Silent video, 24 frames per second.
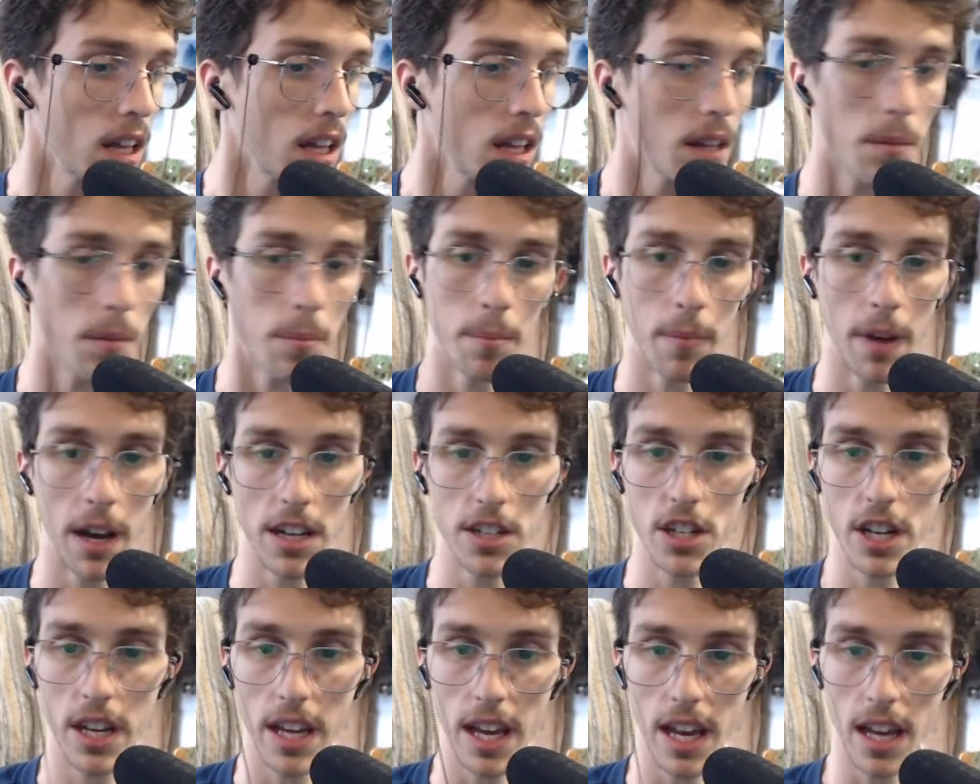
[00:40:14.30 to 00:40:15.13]

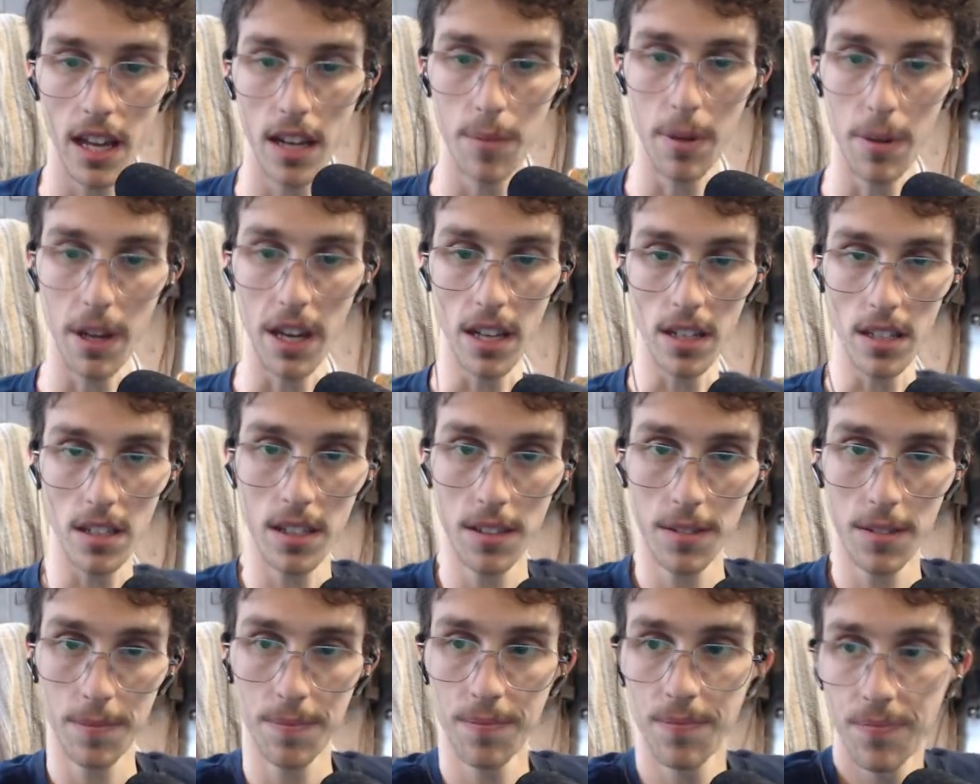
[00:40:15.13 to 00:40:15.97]
magic animate.
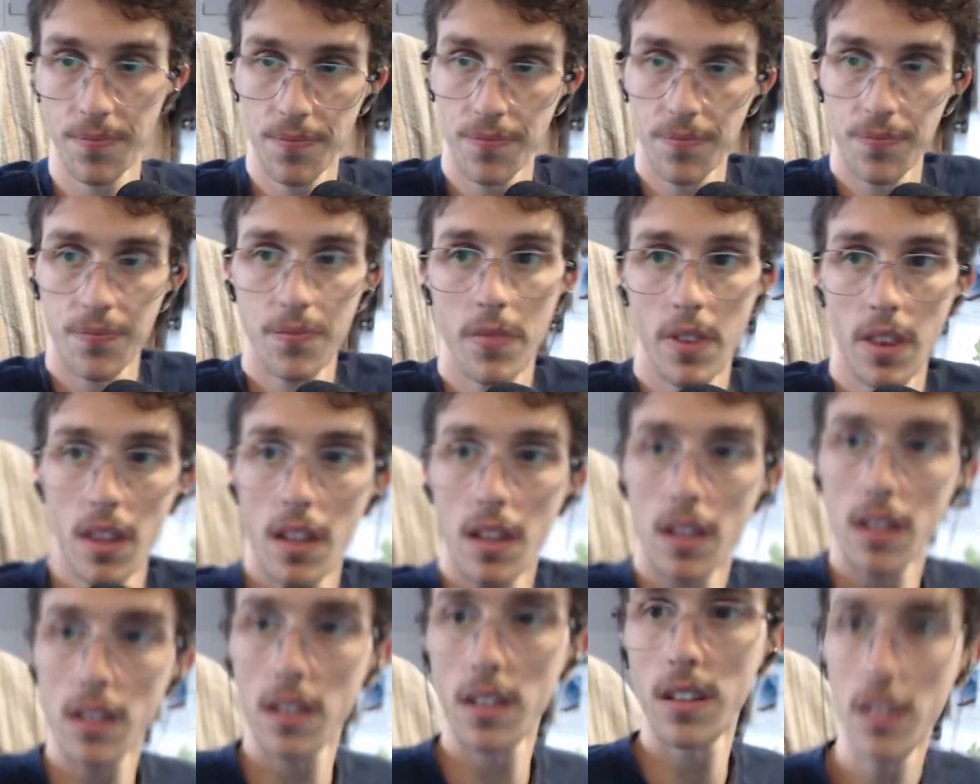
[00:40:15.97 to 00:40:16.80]

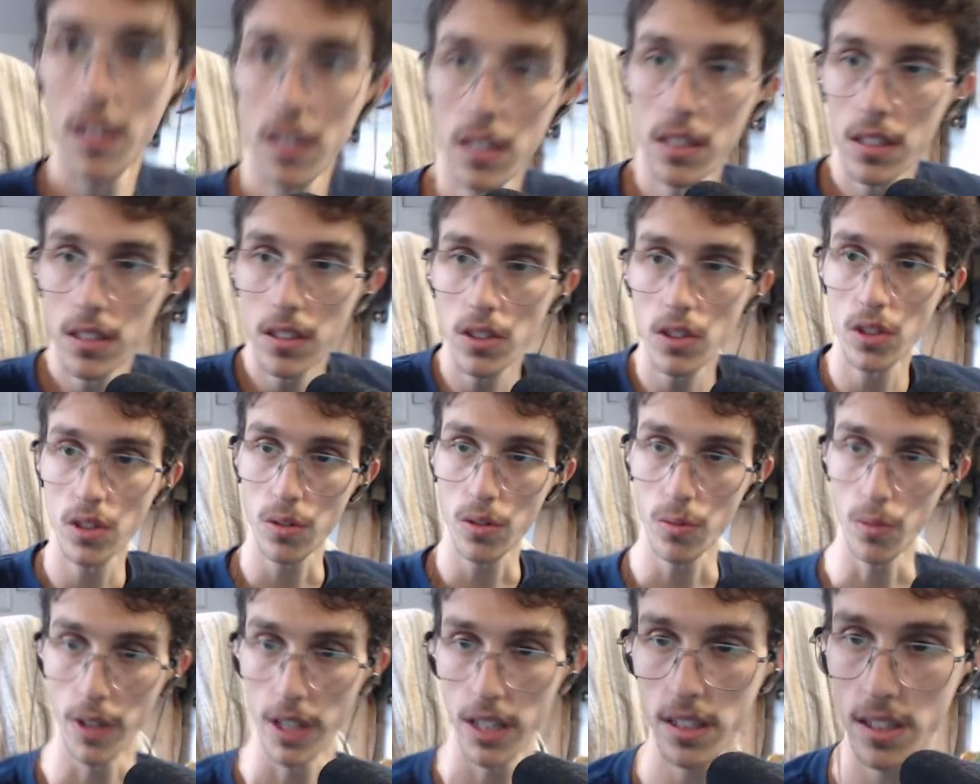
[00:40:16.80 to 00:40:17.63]

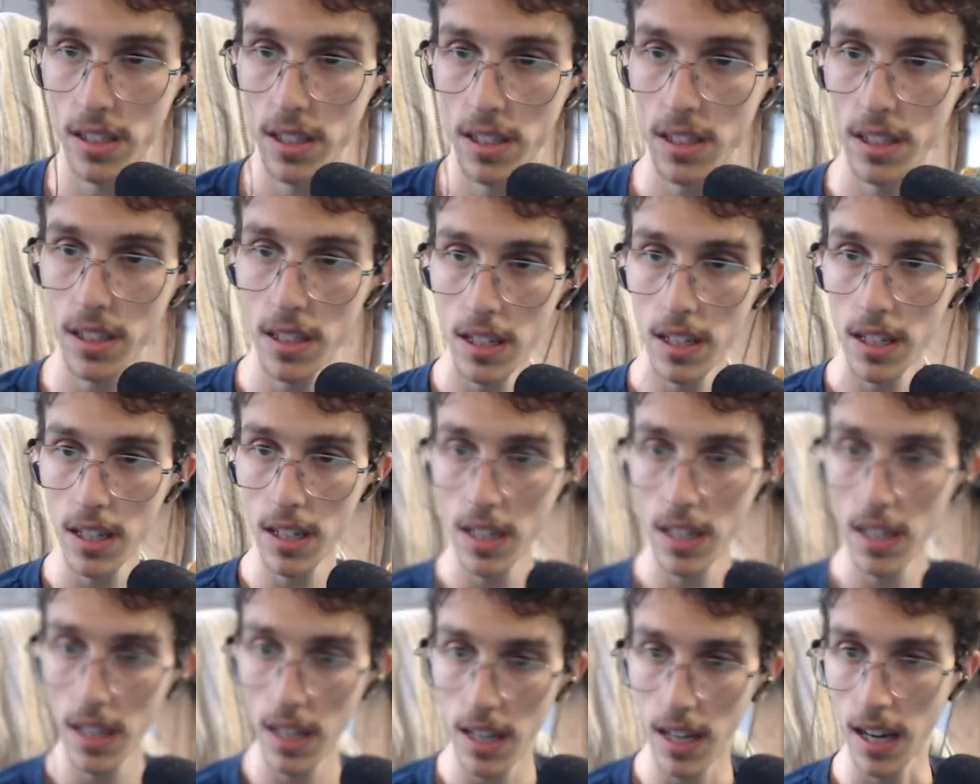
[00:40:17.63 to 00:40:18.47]
Sweet.
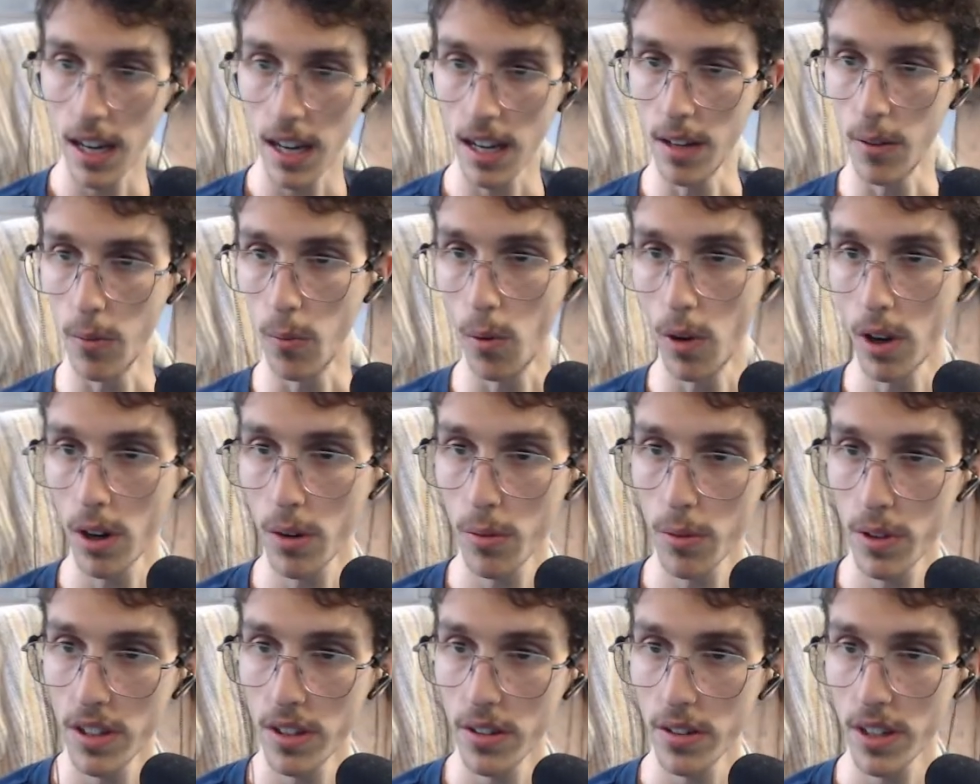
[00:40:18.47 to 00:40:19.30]
And what did we
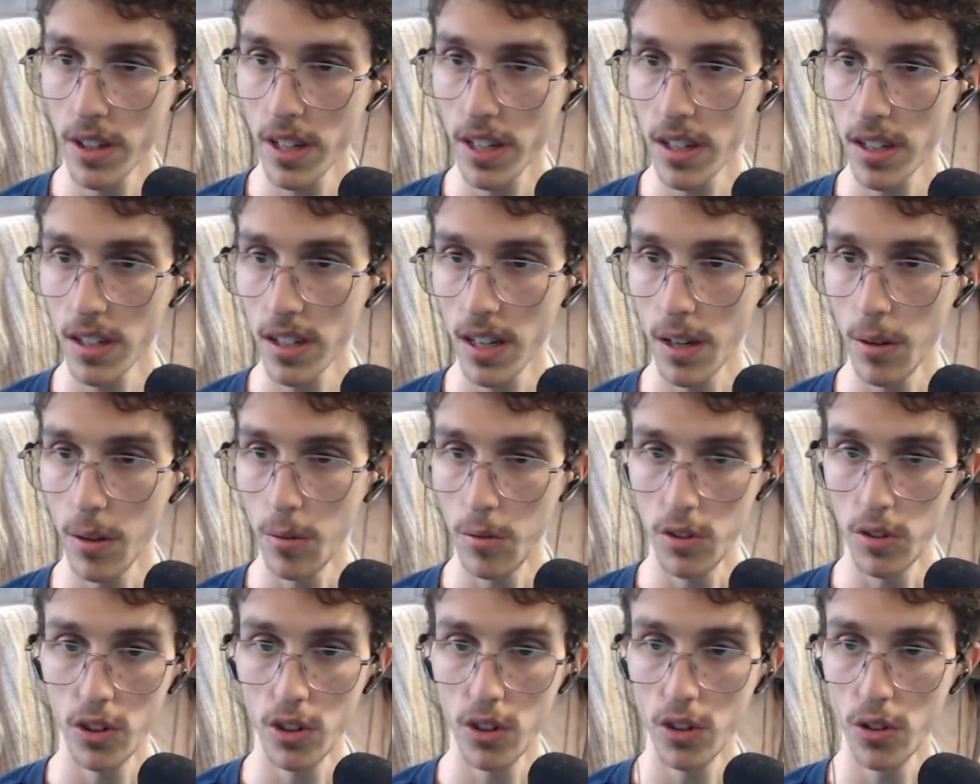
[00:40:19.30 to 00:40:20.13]
do here? It was
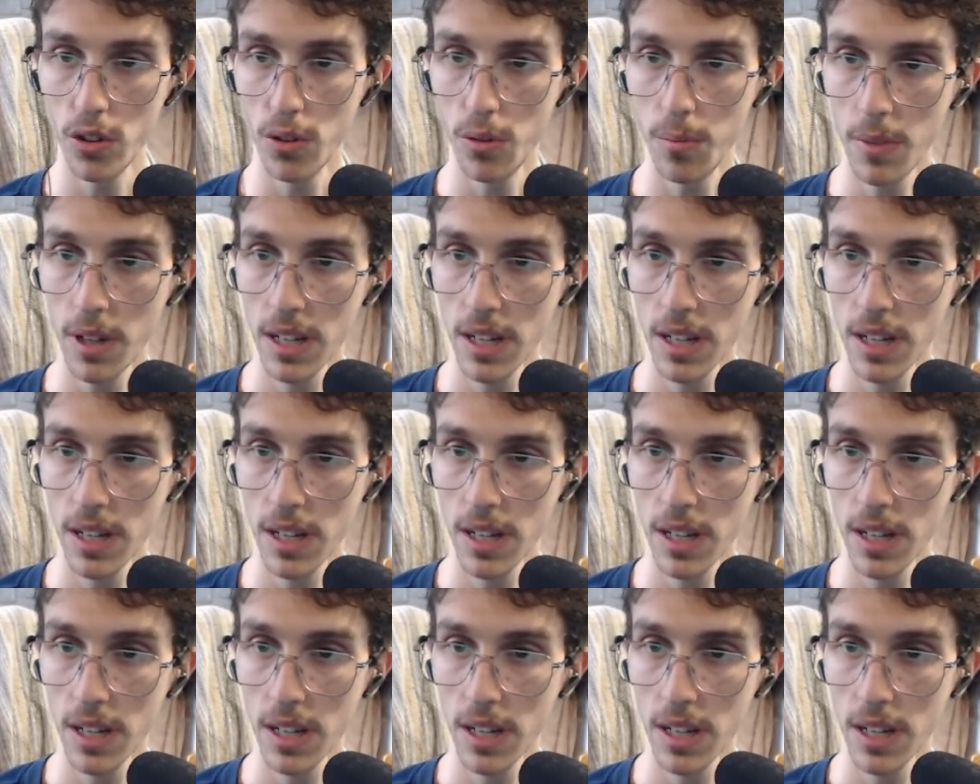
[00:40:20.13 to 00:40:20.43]
zoom